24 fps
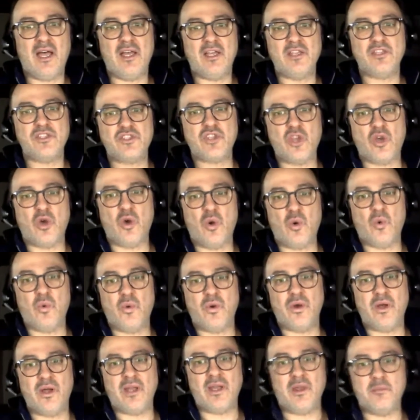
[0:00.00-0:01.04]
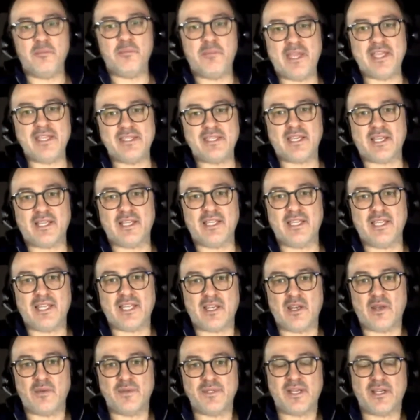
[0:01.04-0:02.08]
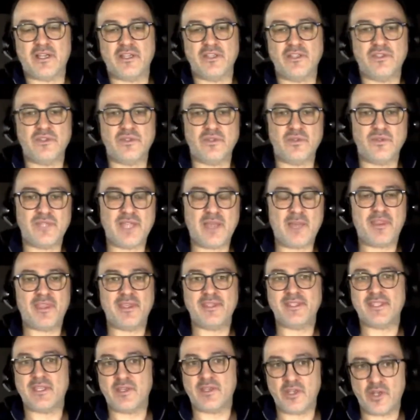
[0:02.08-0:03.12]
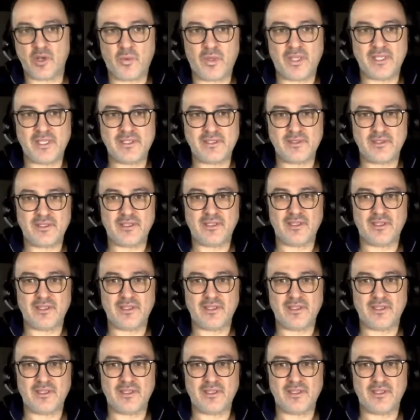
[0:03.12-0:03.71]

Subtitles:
So basically, I was talking to Sampath, and I said, you know what,